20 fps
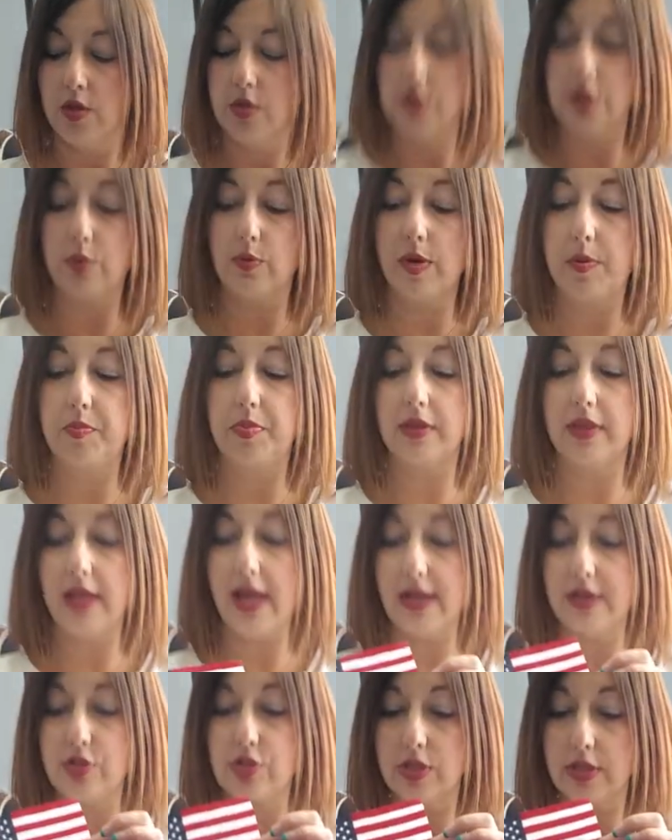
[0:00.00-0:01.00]
So we
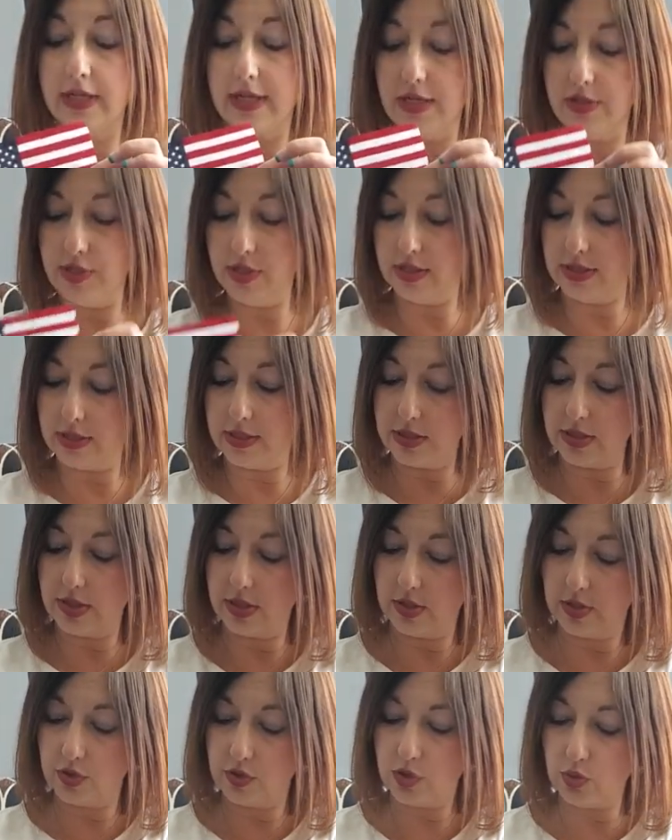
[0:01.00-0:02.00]
pledge allegiance
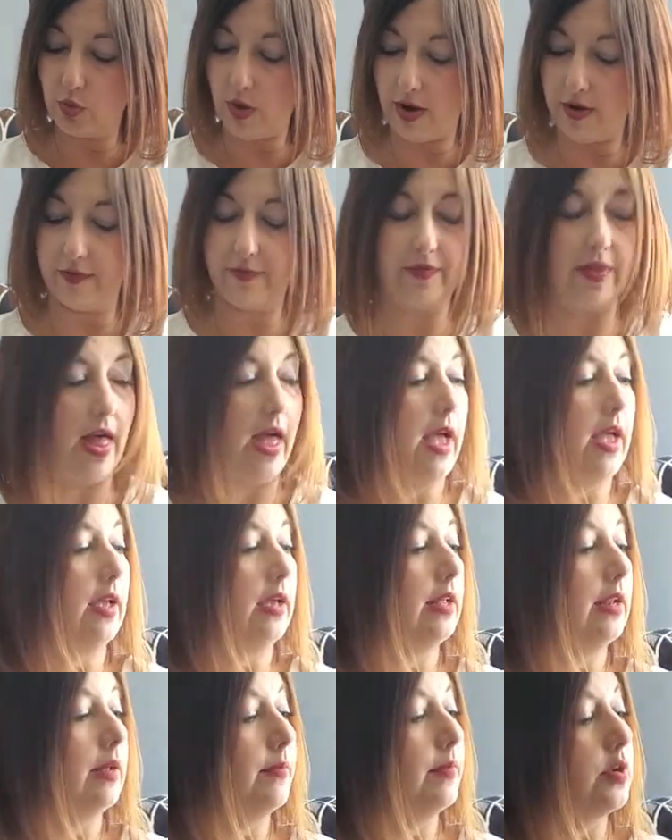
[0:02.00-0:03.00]
to our flag,
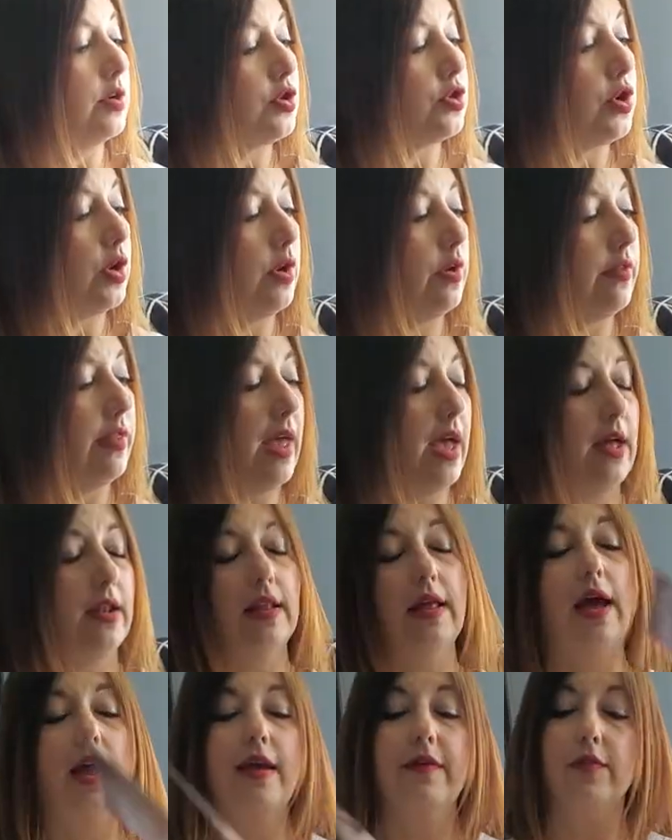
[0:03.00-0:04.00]
and I'm going to show you that.
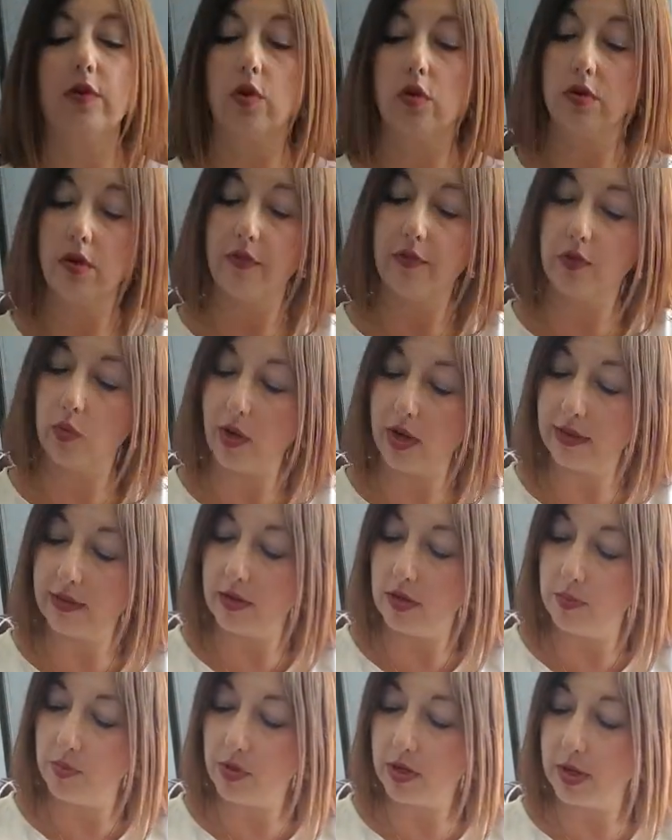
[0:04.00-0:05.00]
I have another quick
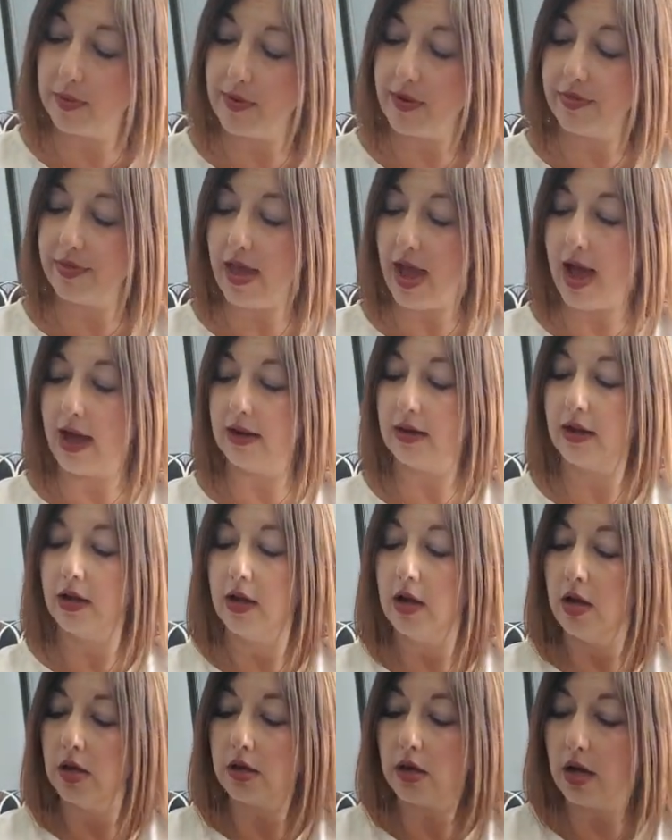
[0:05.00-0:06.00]
little book about that
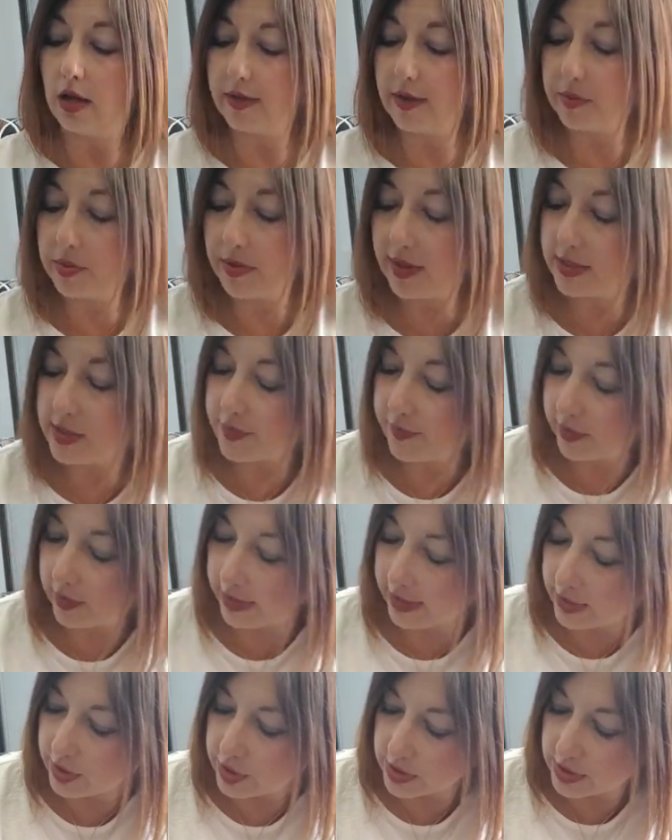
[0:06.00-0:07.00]
called The Pledge of
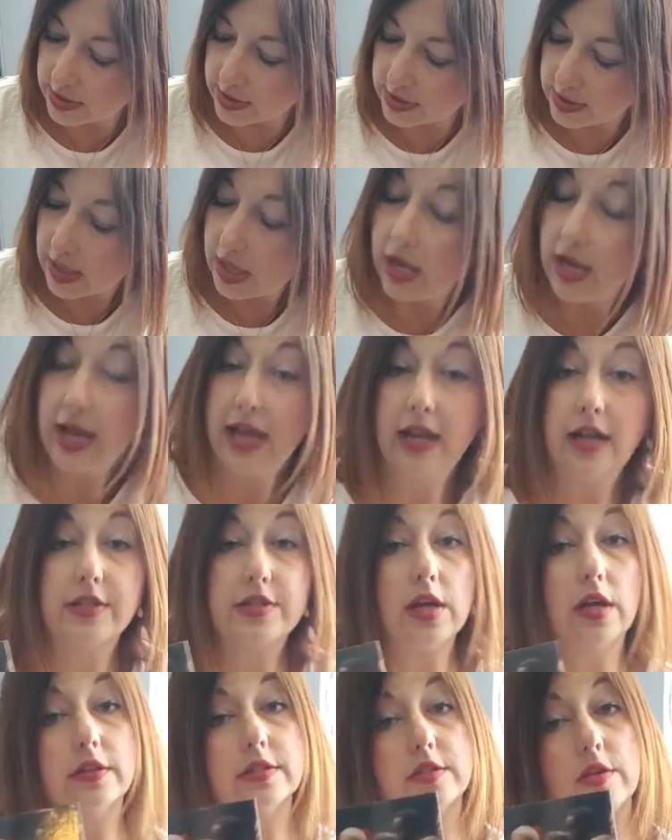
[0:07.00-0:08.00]
Allegiance, and it's
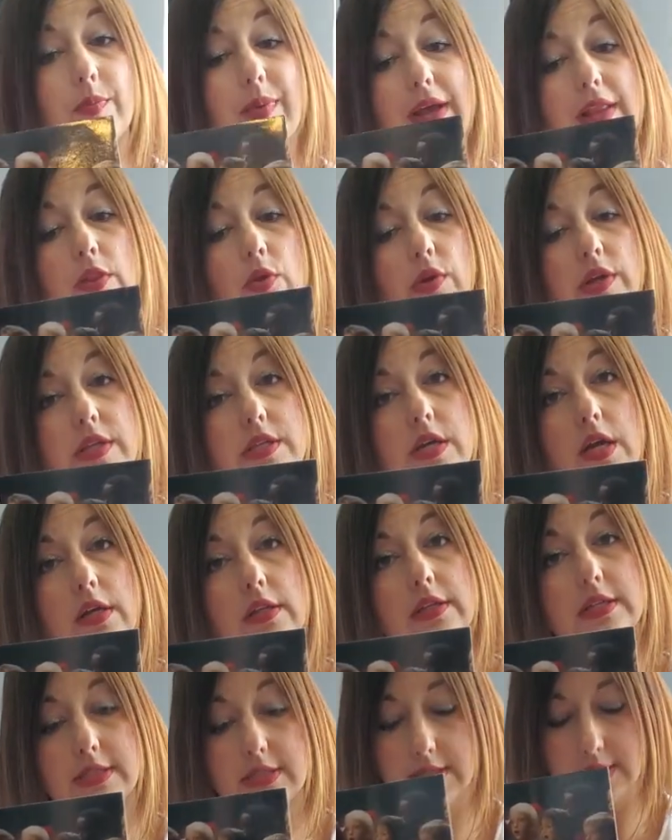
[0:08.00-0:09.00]
also by Lloyd
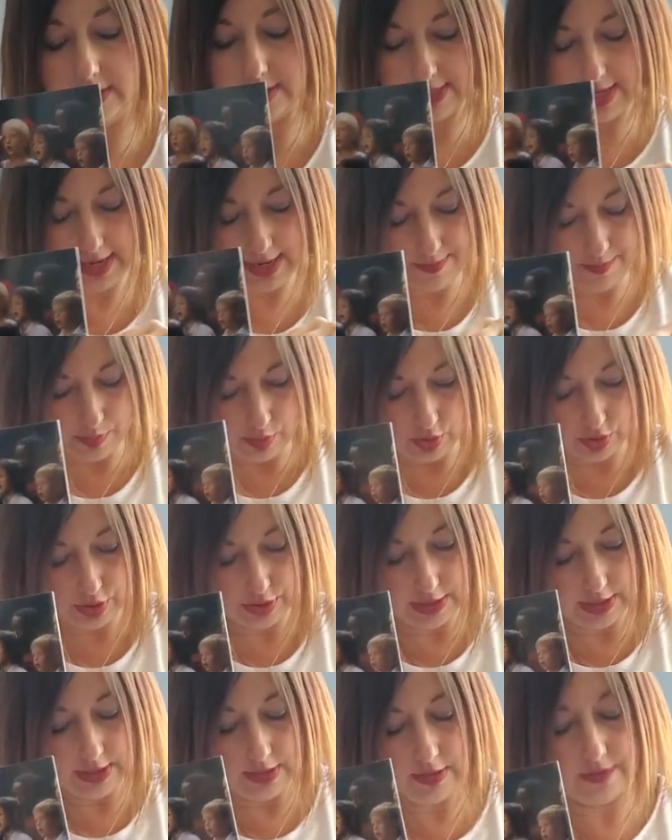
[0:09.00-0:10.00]
Douglas, the same
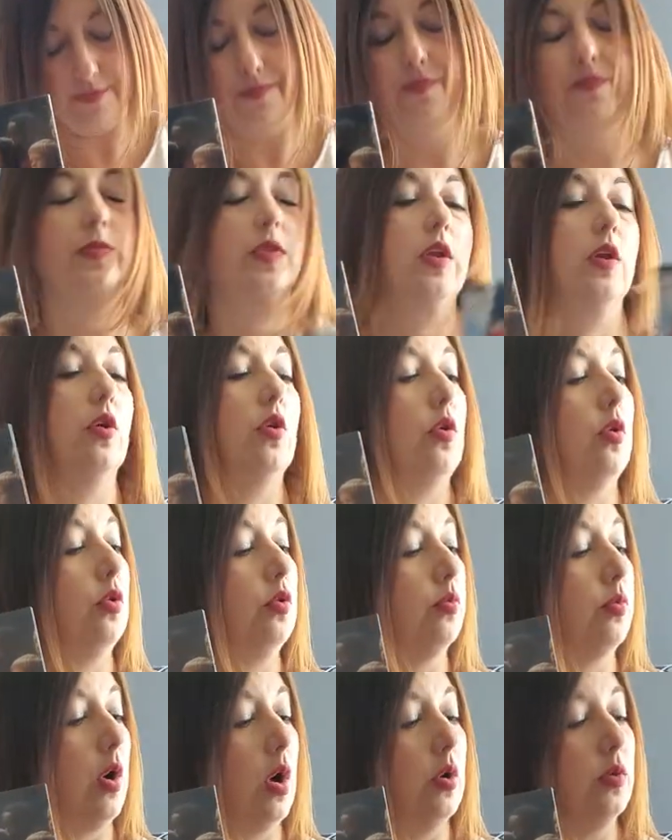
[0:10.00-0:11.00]
person who
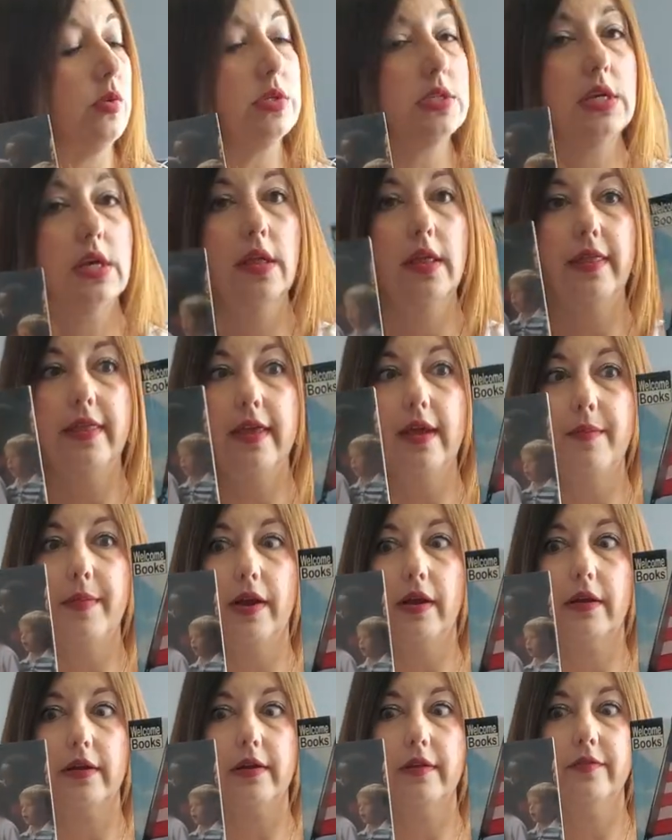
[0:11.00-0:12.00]
wrote the
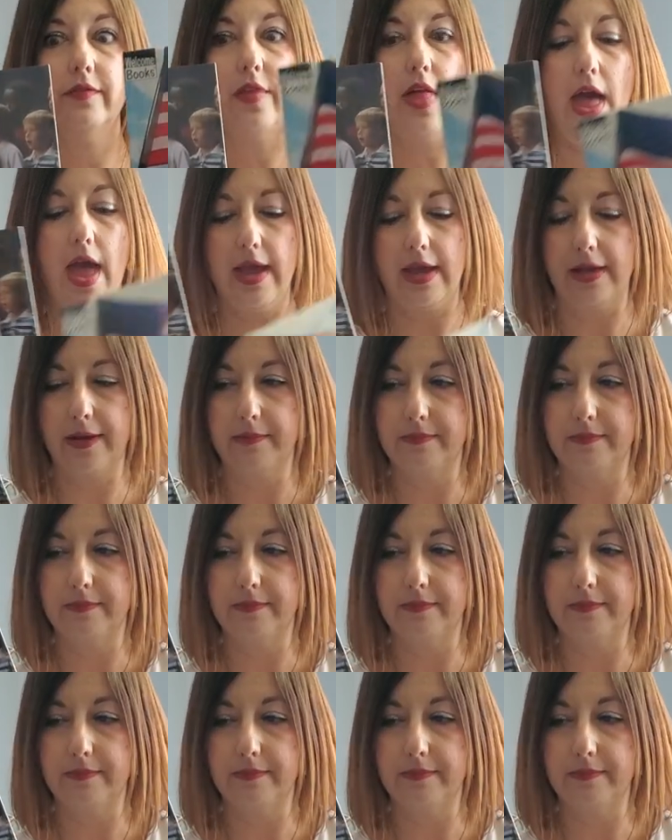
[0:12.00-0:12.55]
American flag.